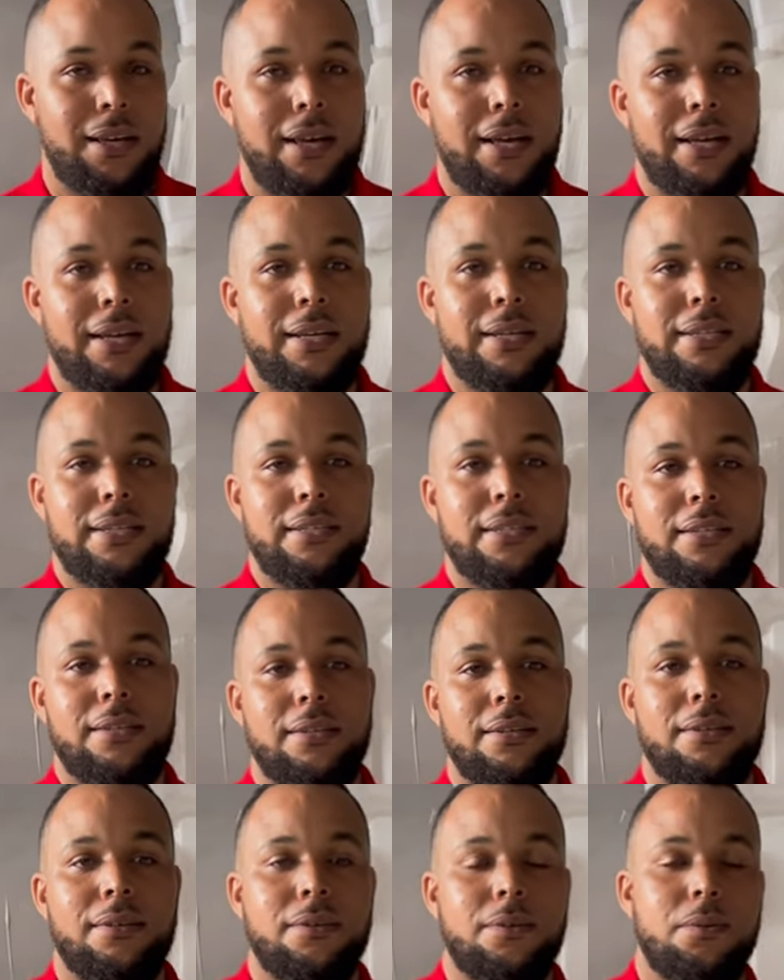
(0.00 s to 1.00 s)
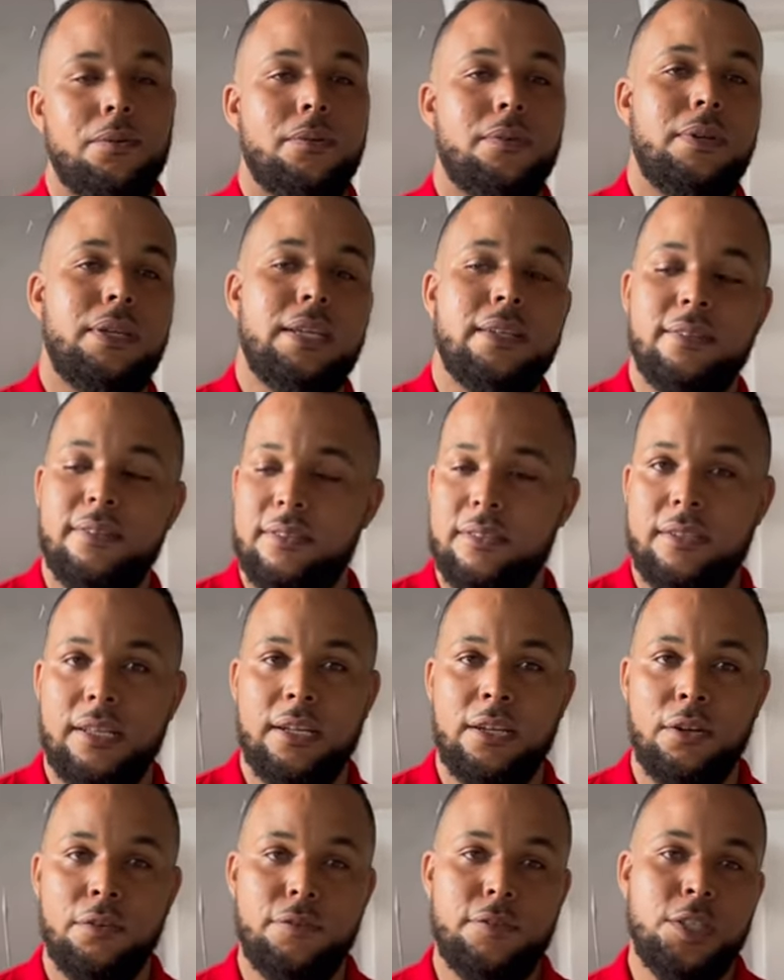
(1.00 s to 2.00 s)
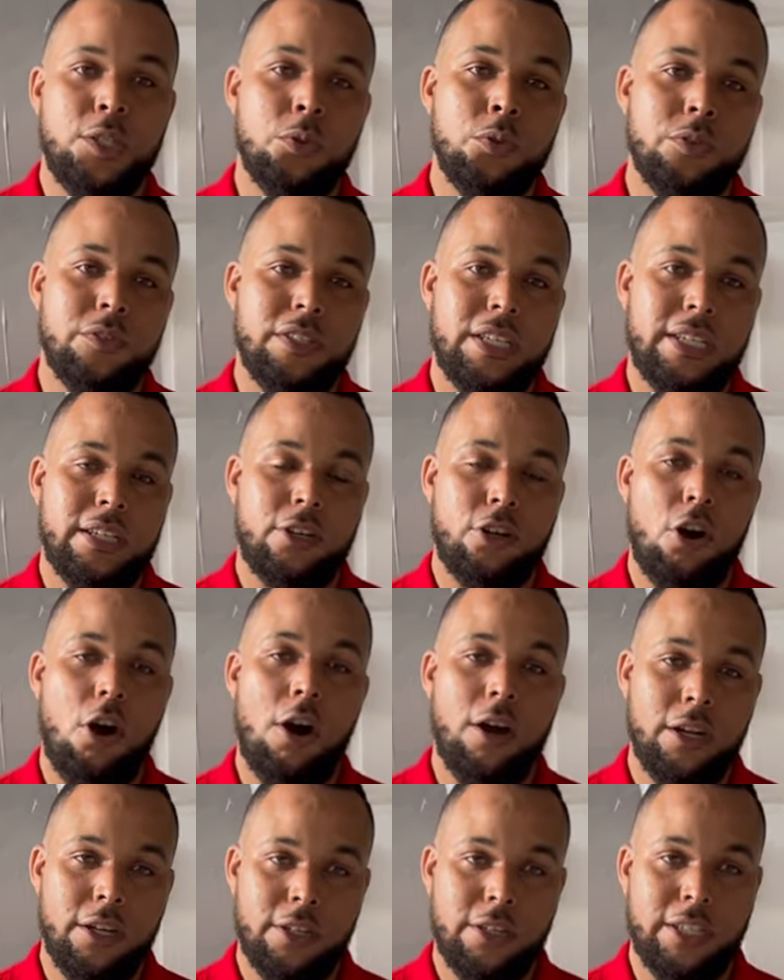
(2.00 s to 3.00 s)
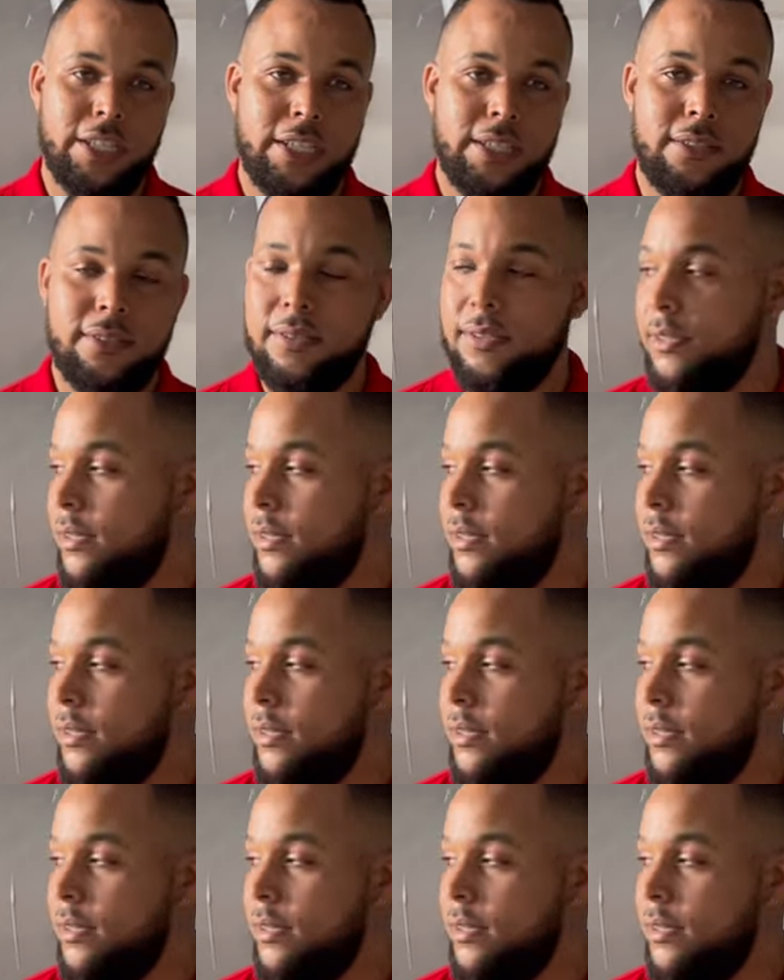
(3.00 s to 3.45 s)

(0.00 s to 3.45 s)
And uh, instead of using concrete